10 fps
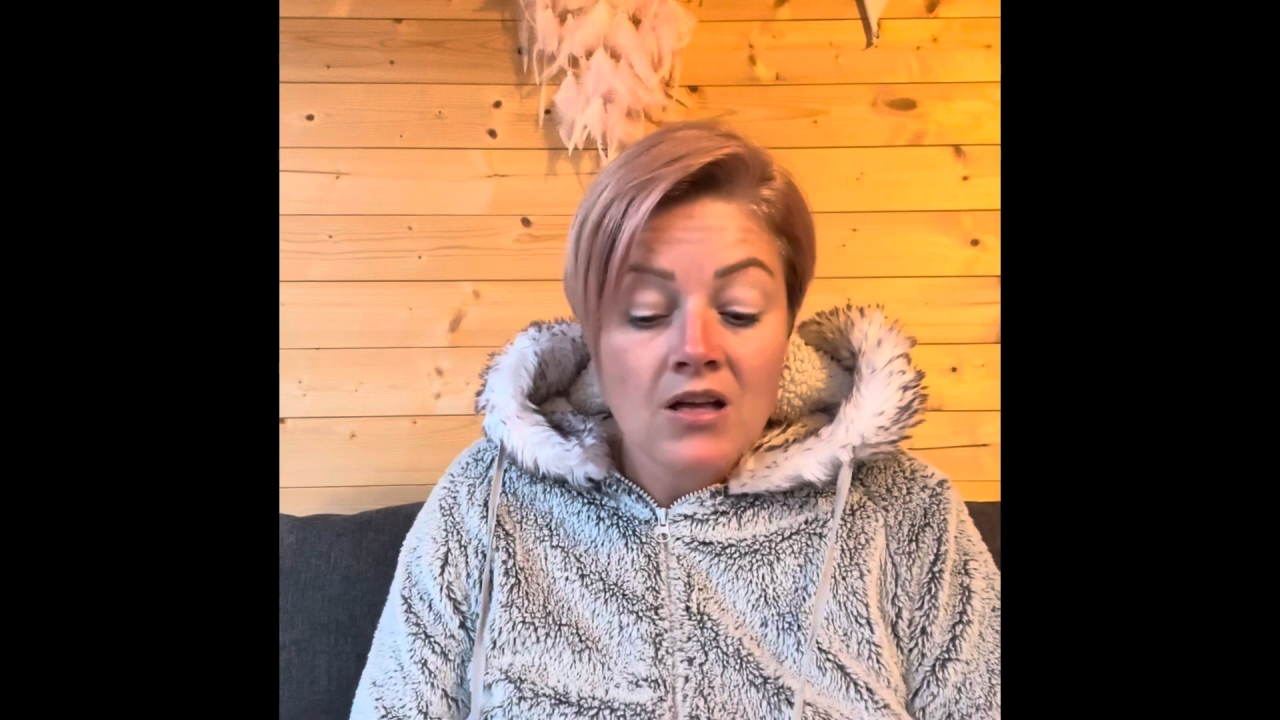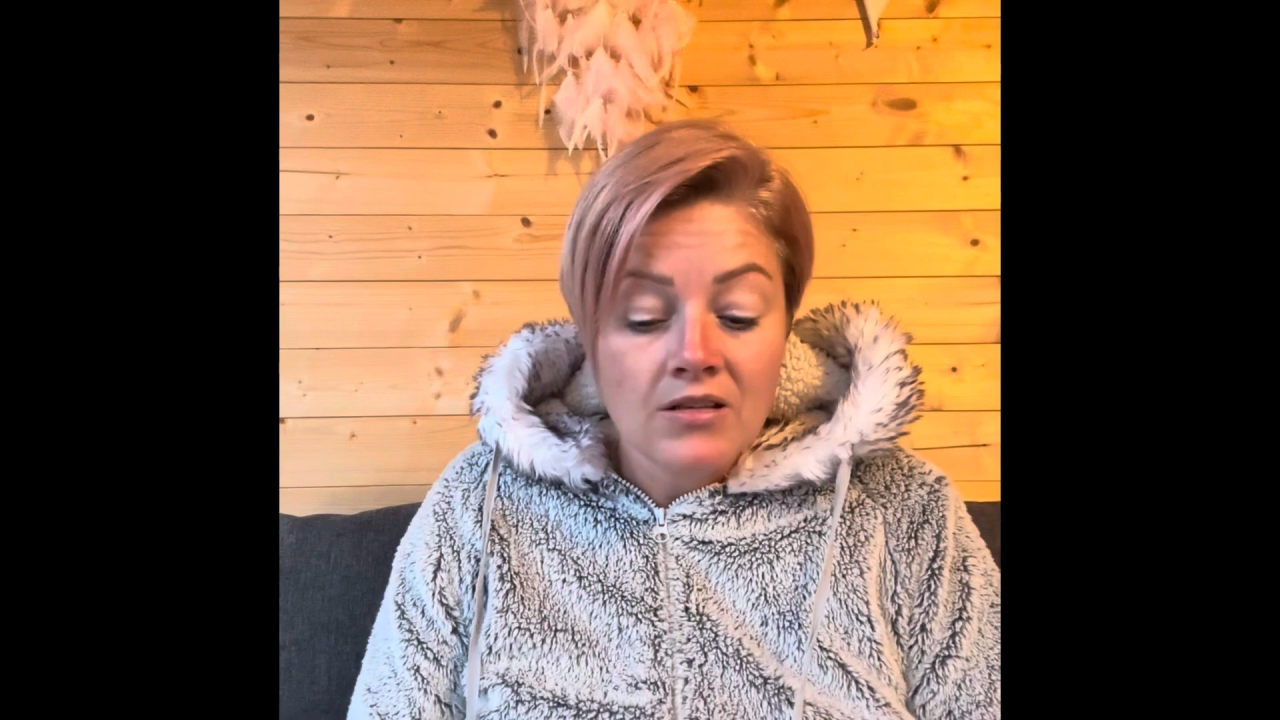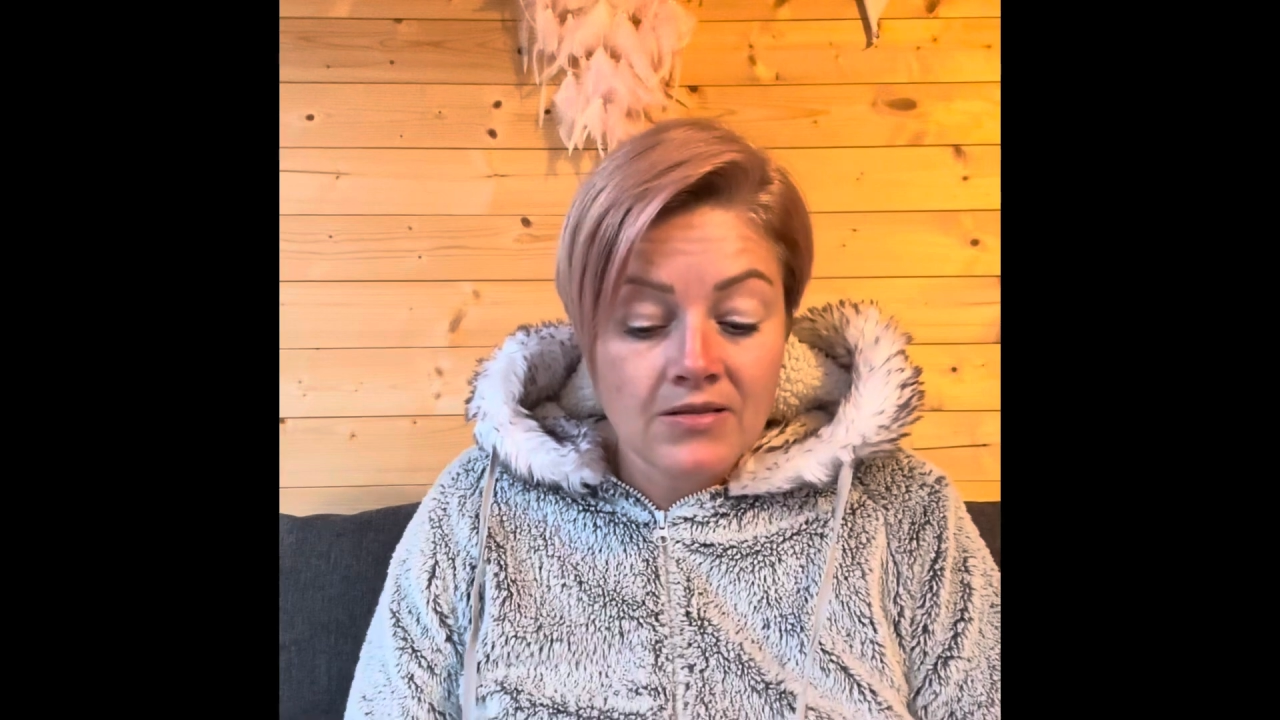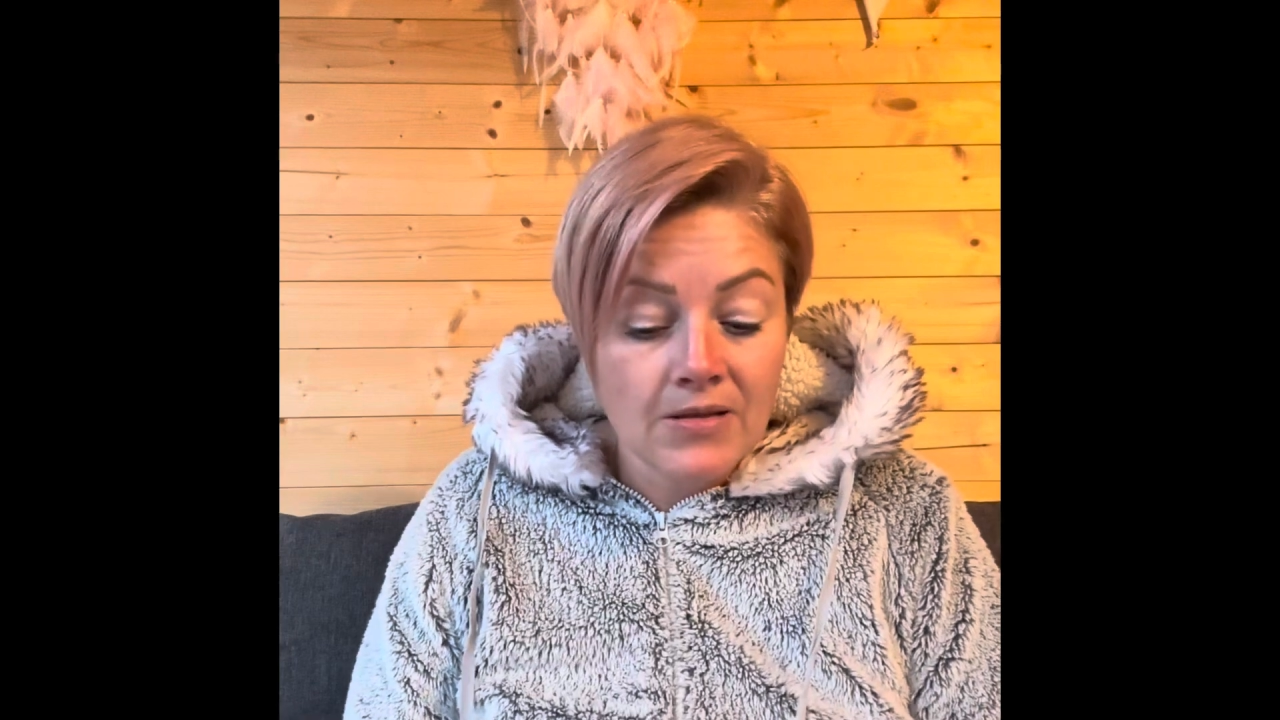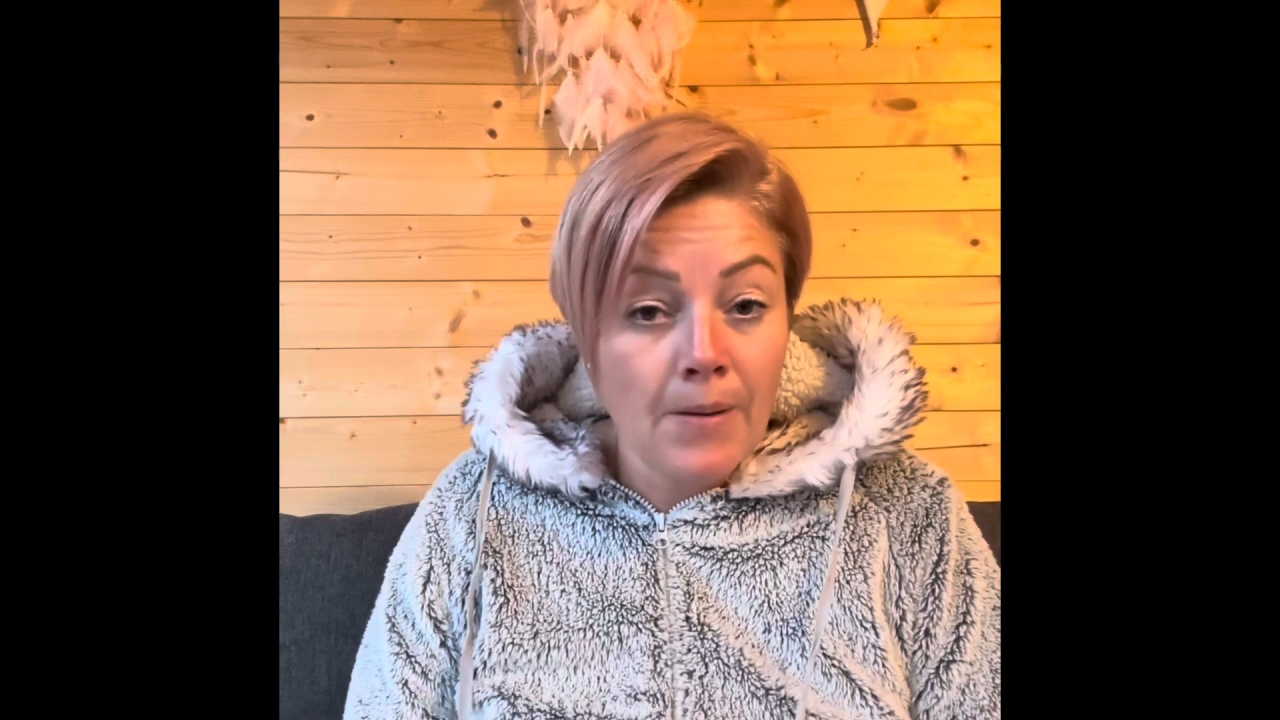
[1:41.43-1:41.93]

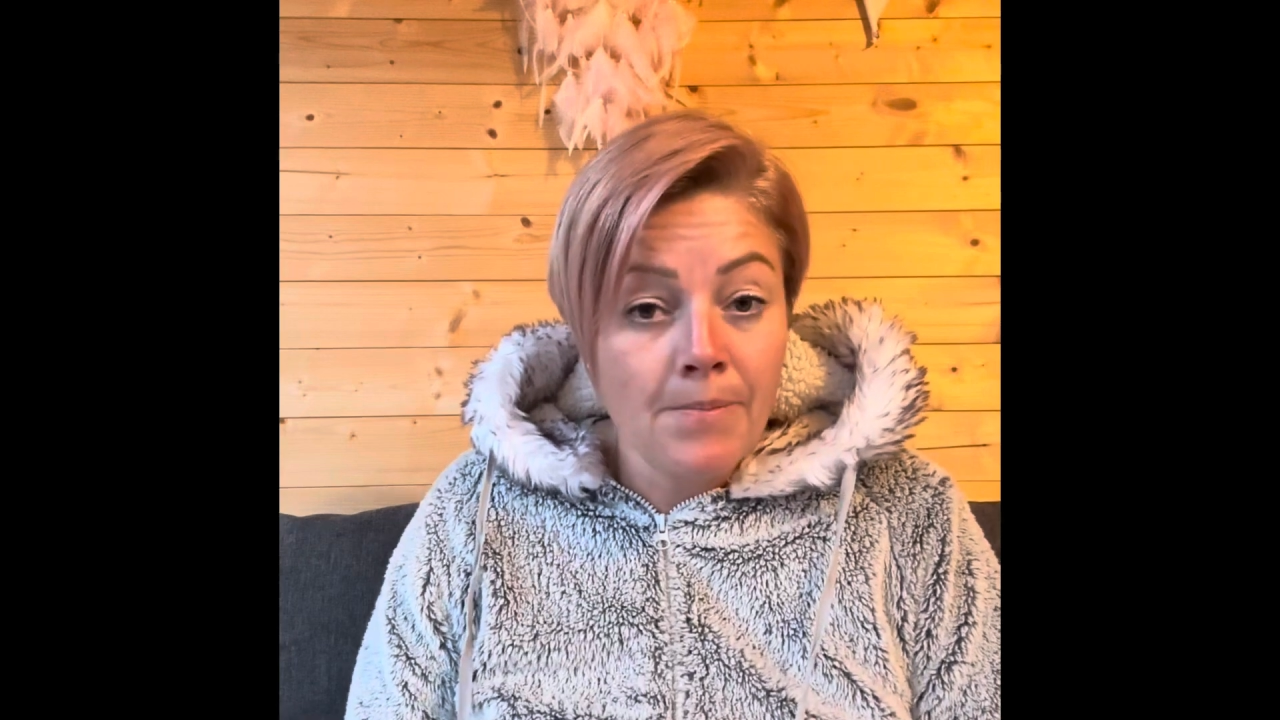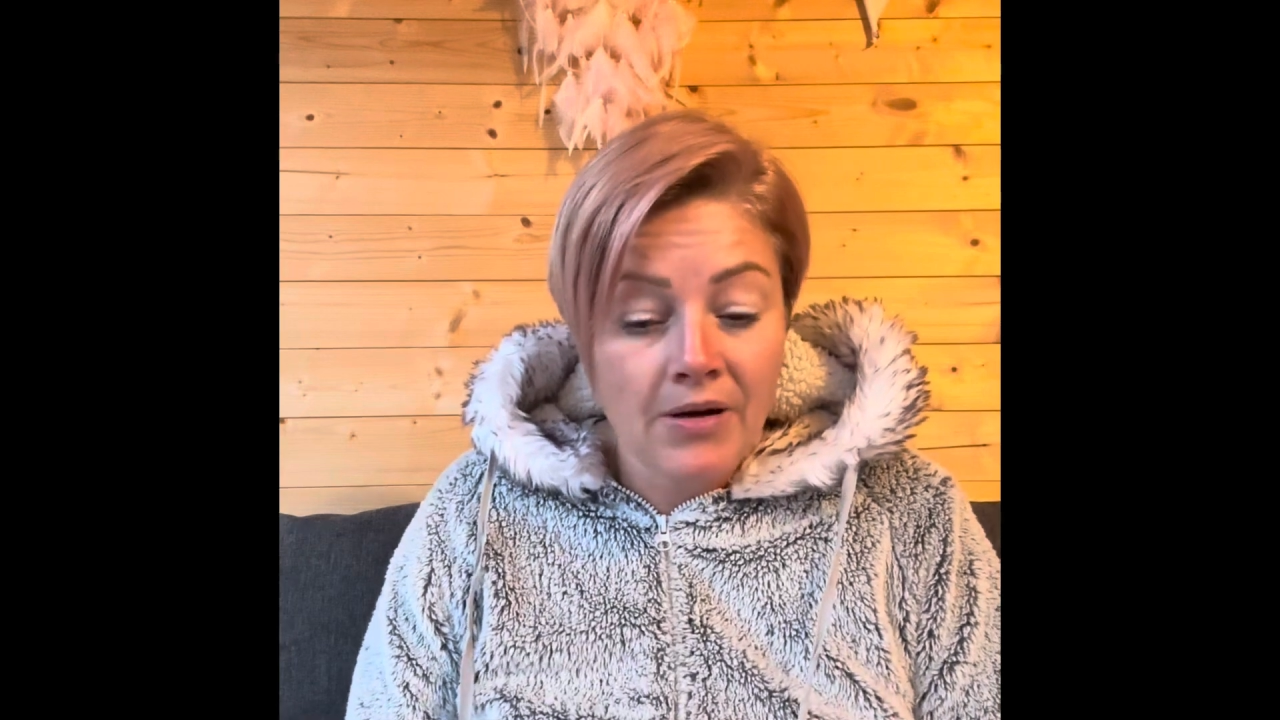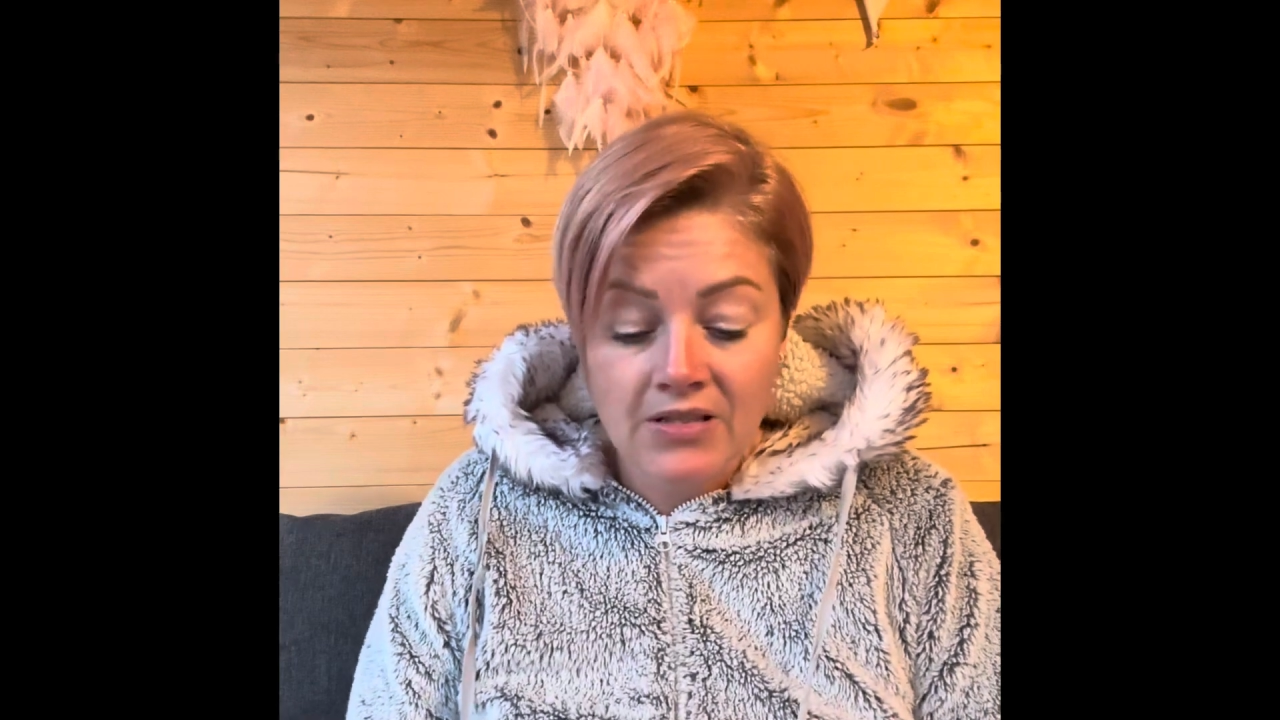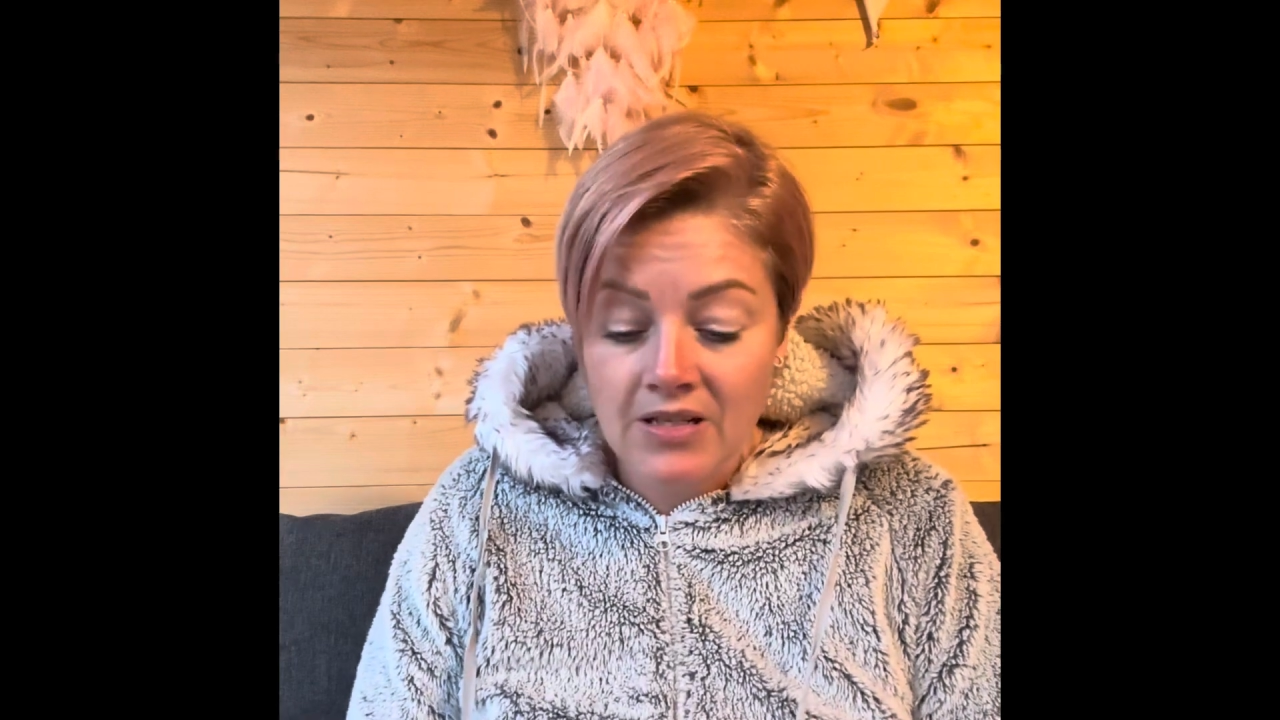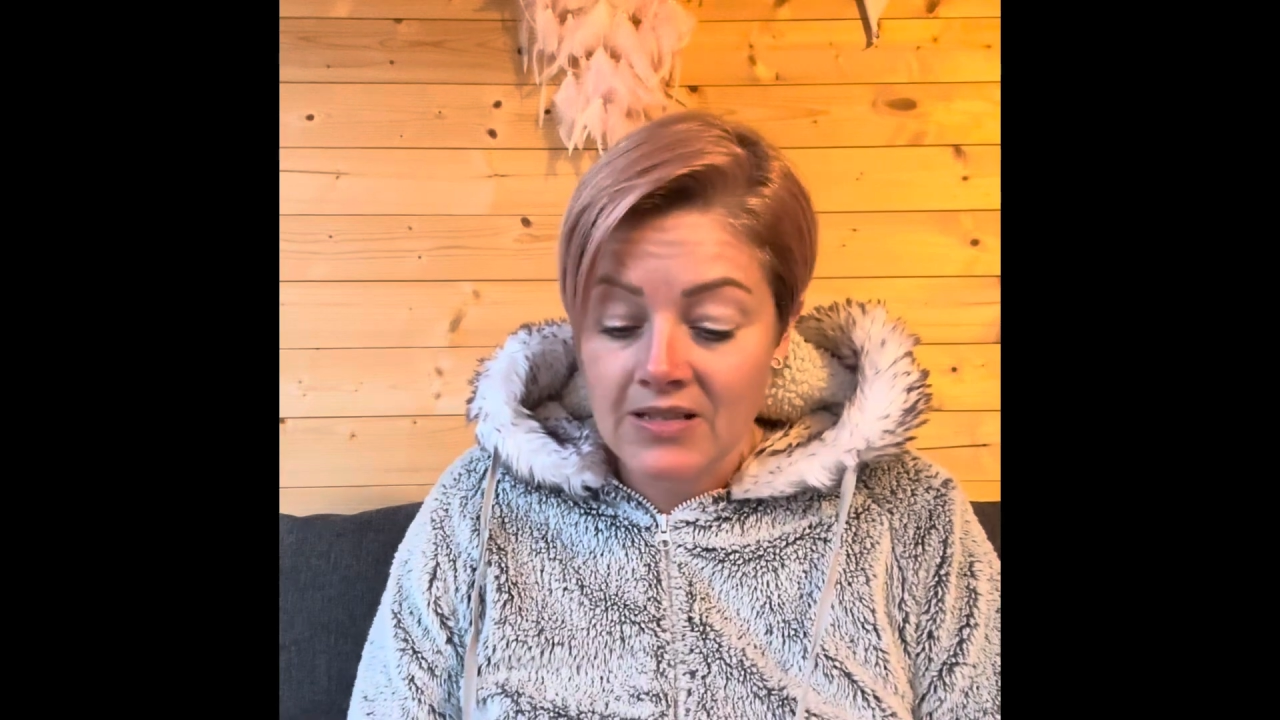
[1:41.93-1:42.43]
Some
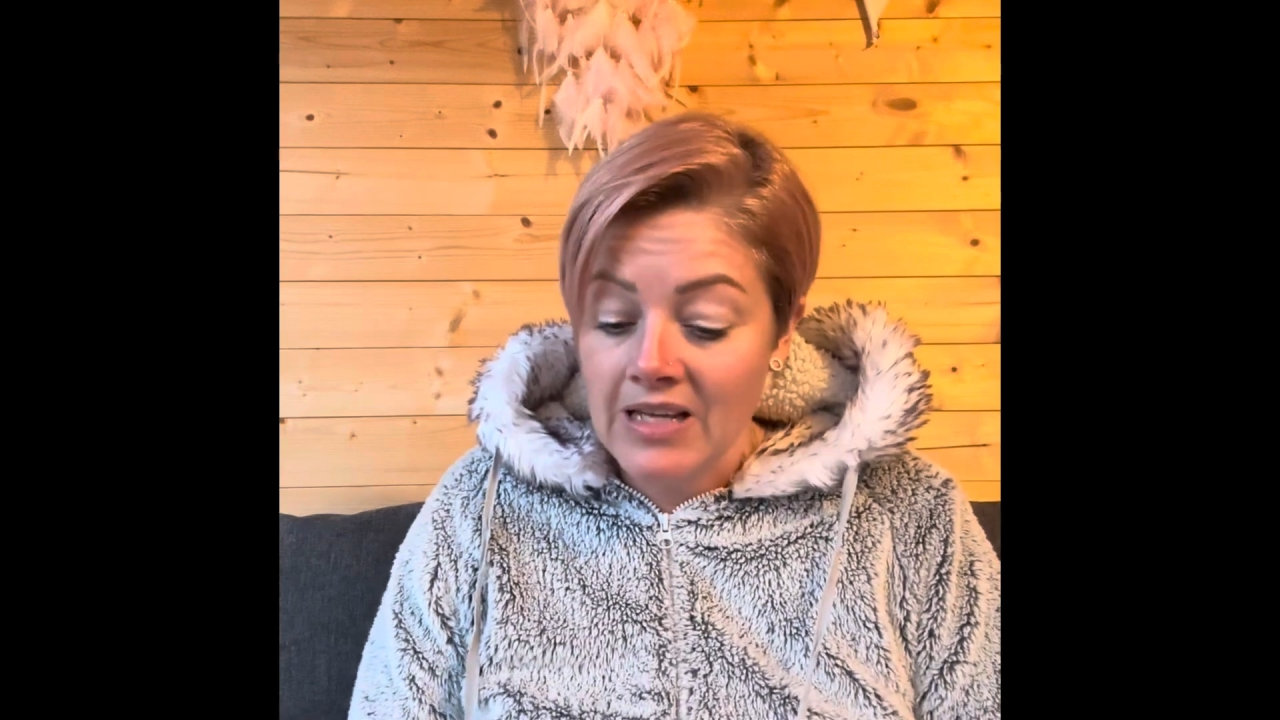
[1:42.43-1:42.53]
buttons